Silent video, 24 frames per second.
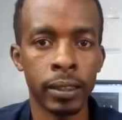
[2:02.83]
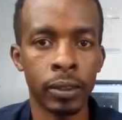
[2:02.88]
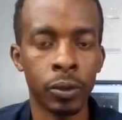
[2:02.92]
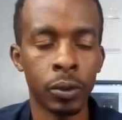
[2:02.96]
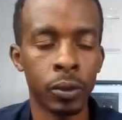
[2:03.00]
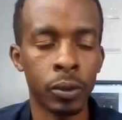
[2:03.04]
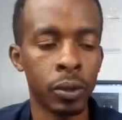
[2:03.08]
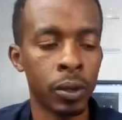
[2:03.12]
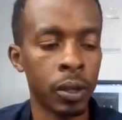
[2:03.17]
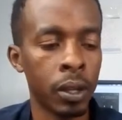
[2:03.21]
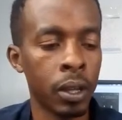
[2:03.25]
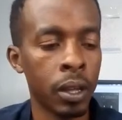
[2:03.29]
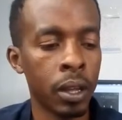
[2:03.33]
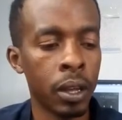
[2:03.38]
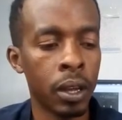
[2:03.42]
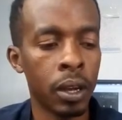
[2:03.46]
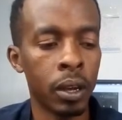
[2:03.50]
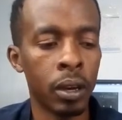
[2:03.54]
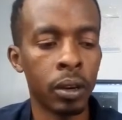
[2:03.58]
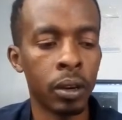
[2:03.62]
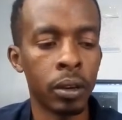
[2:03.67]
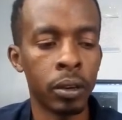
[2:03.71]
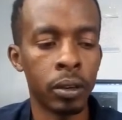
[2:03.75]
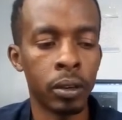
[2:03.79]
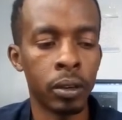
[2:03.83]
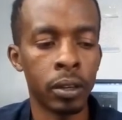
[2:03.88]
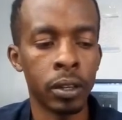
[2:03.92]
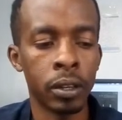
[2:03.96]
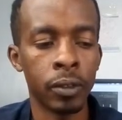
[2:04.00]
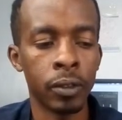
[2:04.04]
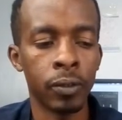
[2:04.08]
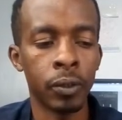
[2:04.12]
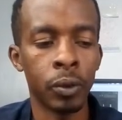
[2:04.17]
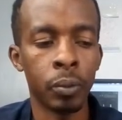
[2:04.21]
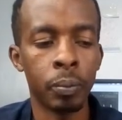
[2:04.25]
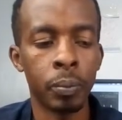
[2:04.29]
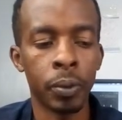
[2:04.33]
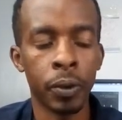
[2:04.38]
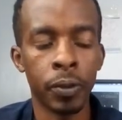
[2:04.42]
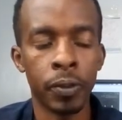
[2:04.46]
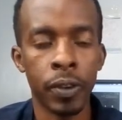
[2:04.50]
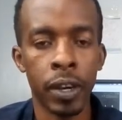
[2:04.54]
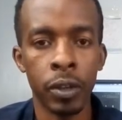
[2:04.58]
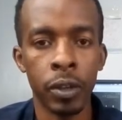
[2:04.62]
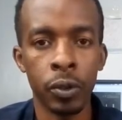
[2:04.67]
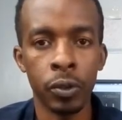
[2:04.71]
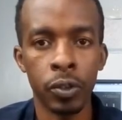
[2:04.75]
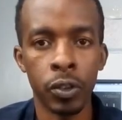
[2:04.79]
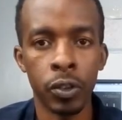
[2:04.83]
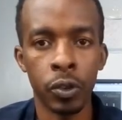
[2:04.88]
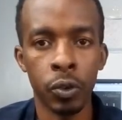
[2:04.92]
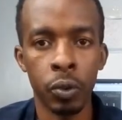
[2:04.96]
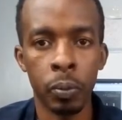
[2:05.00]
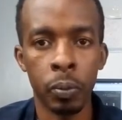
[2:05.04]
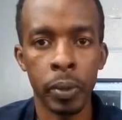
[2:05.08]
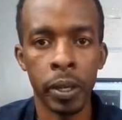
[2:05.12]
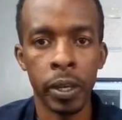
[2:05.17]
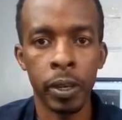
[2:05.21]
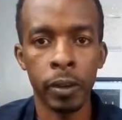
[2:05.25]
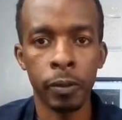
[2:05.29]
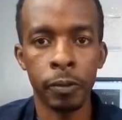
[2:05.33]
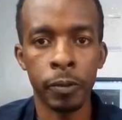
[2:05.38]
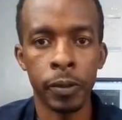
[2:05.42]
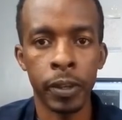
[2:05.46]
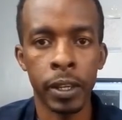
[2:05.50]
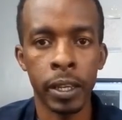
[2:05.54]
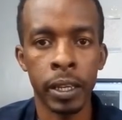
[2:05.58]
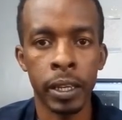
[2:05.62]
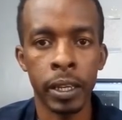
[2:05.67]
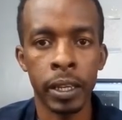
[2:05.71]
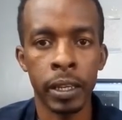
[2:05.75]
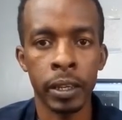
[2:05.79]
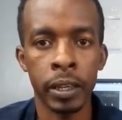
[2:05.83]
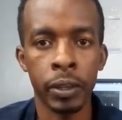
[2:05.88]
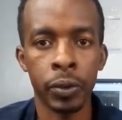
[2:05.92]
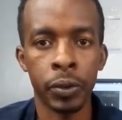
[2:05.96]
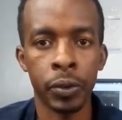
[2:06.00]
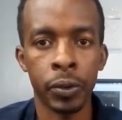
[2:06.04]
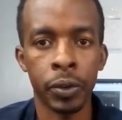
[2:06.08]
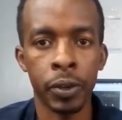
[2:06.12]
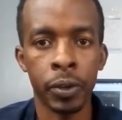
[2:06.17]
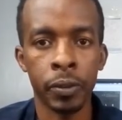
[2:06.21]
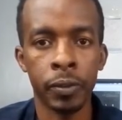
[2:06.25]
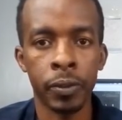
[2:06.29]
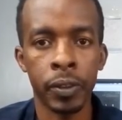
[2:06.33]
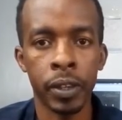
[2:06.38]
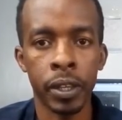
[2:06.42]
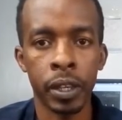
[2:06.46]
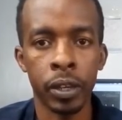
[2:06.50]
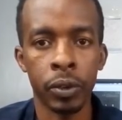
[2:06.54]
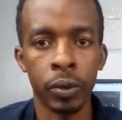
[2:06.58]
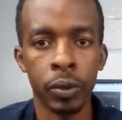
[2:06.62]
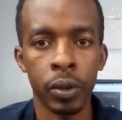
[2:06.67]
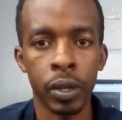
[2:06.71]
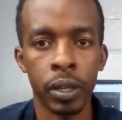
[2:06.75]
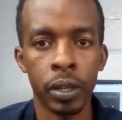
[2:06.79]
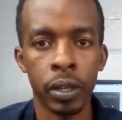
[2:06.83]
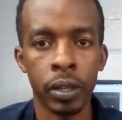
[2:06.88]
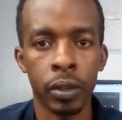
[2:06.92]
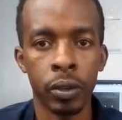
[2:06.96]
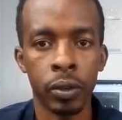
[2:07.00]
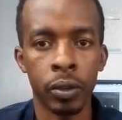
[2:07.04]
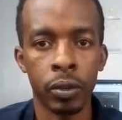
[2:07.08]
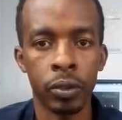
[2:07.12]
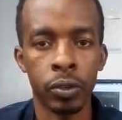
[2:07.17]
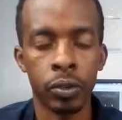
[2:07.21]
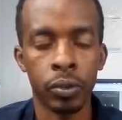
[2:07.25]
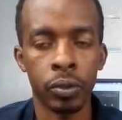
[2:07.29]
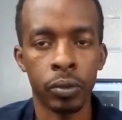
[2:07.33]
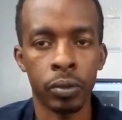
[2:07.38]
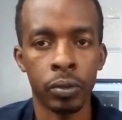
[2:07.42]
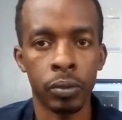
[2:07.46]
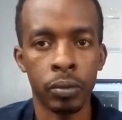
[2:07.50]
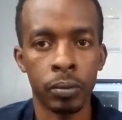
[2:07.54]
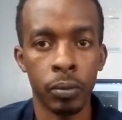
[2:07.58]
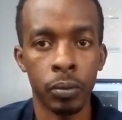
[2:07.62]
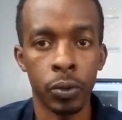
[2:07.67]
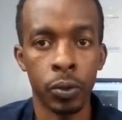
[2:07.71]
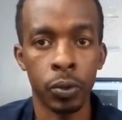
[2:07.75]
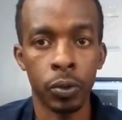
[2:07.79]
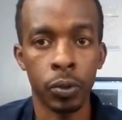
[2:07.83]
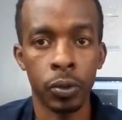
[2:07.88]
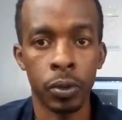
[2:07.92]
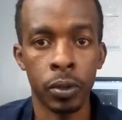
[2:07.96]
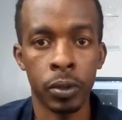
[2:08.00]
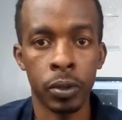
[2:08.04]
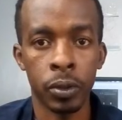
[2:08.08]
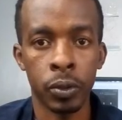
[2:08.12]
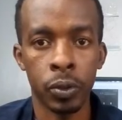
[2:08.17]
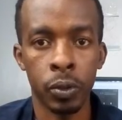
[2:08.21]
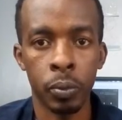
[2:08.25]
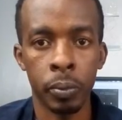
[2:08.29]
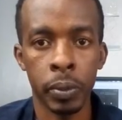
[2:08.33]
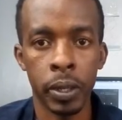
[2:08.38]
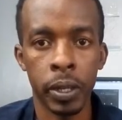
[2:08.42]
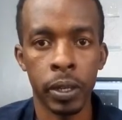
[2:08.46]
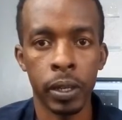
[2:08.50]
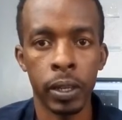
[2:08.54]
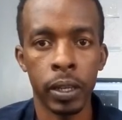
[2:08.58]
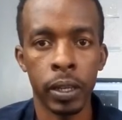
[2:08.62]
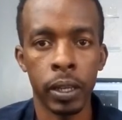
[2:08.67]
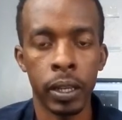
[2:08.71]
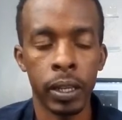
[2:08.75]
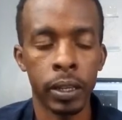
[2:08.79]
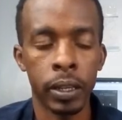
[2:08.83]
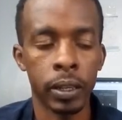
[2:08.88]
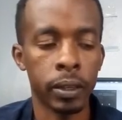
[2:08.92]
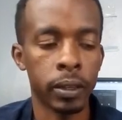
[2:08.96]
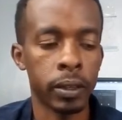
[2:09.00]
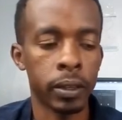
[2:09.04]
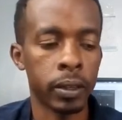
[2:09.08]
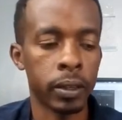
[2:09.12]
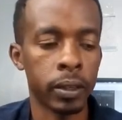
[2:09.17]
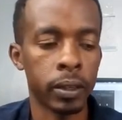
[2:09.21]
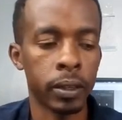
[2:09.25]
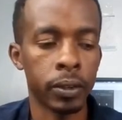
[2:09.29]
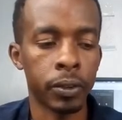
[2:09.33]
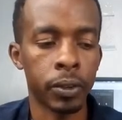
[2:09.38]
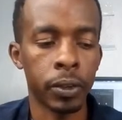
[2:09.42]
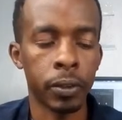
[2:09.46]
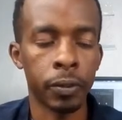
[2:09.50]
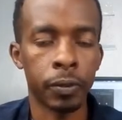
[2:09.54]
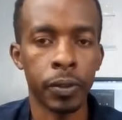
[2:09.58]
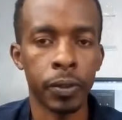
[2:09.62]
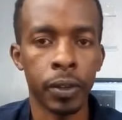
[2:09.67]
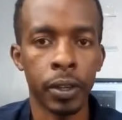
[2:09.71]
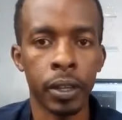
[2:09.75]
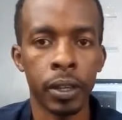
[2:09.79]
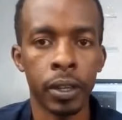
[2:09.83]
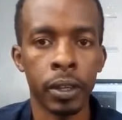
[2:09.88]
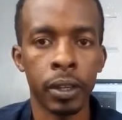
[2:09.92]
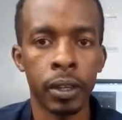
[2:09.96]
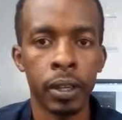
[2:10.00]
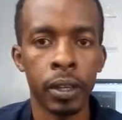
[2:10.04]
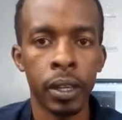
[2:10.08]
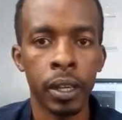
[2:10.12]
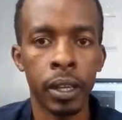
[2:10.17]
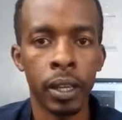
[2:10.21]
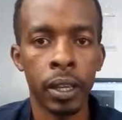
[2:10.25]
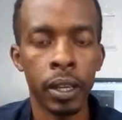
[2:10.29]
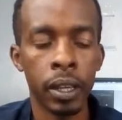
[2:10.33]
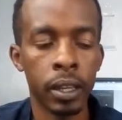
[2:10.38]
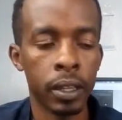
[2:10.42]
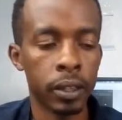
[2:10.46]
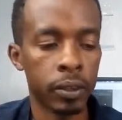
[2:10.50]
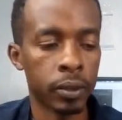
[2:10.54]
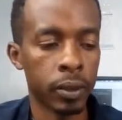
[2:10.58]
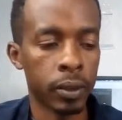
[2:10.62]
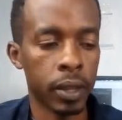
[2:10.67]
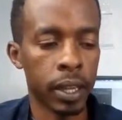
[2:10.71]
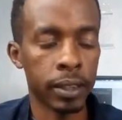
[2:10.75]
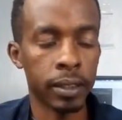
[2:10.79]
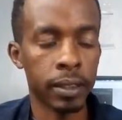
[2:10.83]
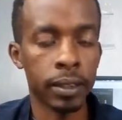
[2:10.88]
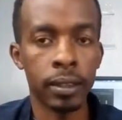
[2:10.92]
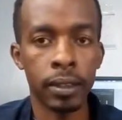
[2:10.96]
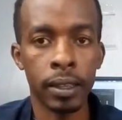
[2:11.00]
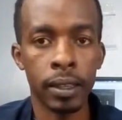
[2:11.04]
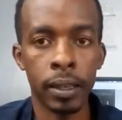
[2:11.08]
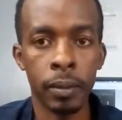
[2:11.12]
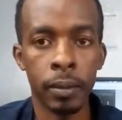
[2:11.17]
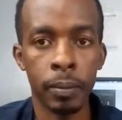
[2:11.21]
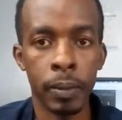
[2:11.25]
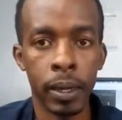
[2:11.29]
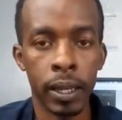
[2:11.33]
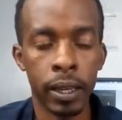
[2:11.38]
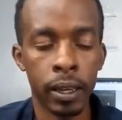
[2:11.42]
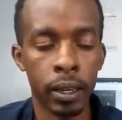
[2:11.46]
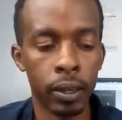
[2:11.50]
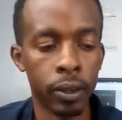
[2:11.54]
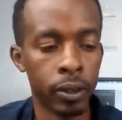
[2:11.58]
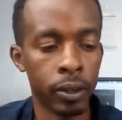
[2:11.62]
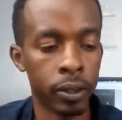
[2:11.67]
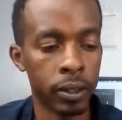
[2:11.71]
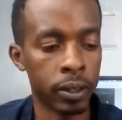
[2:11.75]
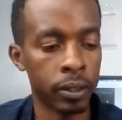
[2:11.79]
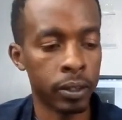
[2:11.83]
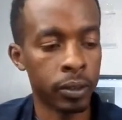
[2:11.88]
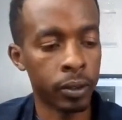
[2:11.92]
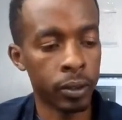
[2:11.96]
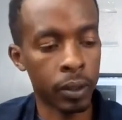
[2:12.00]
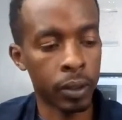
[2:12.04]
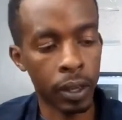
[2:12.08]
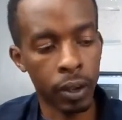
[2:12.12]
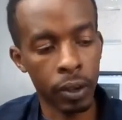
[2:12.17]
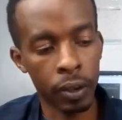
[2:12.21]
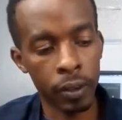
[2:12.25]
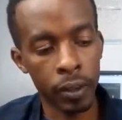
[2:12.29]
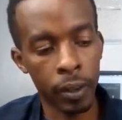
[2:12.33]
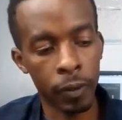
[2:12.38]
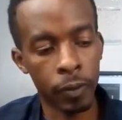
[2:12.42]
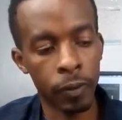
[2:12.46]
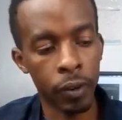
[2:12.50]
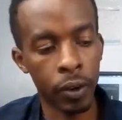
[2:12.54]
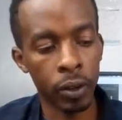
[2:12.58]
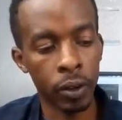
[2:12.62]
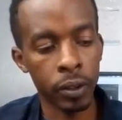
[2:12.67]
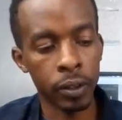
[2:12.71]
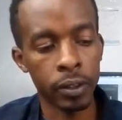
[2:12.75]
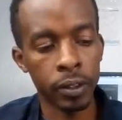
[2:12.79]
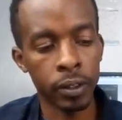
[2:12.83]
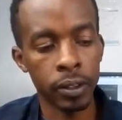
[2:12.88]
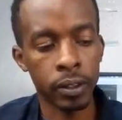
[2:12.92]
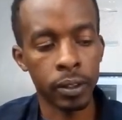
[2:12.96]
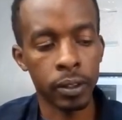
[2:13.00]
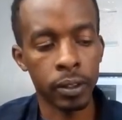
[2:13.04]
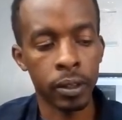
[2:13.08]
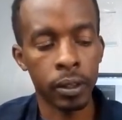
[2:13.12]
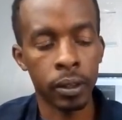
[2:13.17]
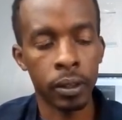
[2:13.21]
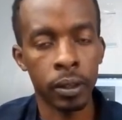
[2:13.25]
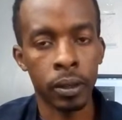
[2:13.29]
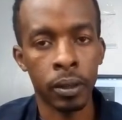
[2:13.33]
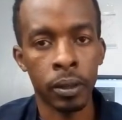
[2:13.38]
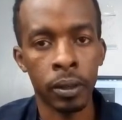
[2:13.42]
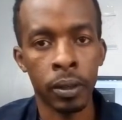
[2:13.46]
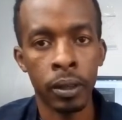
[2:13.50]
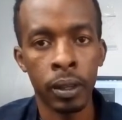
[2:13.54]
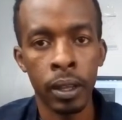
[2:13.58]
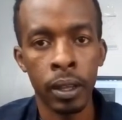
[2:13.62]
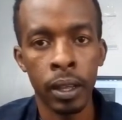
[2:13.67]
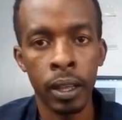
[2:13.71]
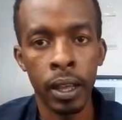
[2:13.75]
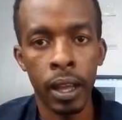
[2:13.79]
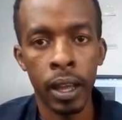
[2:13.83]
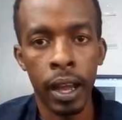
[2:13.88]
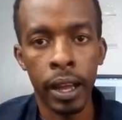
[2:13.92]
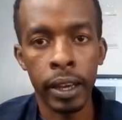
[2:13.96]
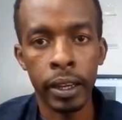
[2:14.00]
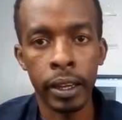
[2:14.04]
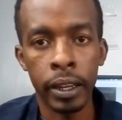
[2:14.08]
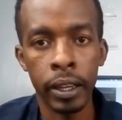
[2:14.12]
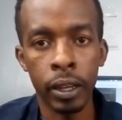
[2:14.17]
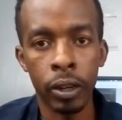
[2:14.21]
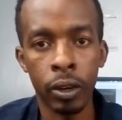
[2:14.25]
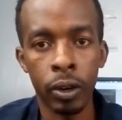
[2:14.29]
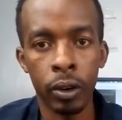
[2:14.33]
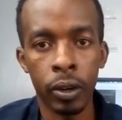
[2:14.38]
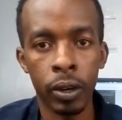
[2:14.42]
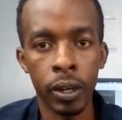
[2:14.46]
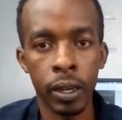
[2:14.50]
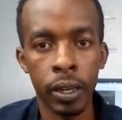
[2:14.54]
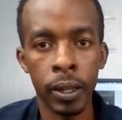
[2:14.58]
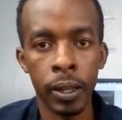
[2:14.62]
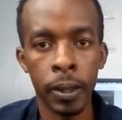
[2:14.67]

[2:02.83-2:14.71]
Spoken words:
so, or if you prefer using your middle finger and your ring finger, you can also use your middle and ring finger. So that's E minor chord. So the chord that follows is a D chord.